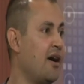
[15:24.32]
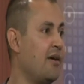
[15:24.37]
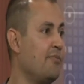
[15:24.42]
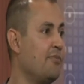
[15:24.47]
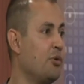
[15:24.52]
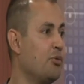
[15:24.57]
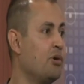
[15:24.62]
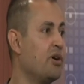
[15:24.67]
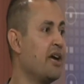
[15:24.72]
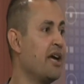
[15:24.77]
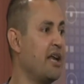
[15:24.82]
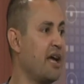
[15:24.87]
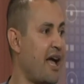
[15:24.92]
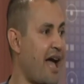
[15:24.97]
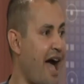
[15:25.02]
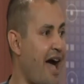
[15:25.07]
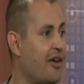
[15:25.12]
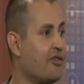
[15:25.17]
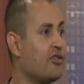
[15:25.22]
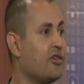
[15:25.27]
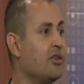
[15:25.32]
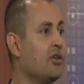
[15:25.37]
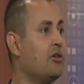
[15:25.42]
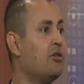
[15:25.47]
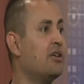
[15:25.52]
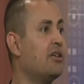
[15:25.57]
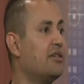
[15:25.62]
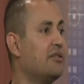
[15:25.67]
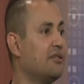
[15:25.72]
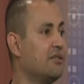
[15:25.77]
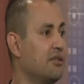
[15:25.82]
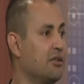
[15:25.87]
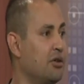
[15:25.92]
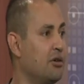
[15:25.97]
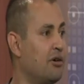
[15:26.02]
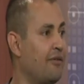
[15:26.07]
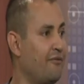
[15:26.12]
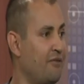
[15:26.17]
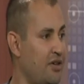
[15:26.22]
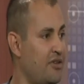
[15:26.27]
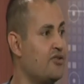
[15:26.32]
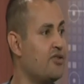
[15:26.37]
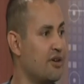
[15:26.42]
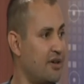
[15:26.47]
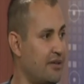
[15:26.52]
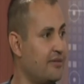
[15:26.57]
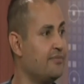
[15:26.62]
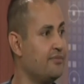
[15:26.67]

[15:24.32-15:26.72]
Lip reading: We're going to cancel your visa."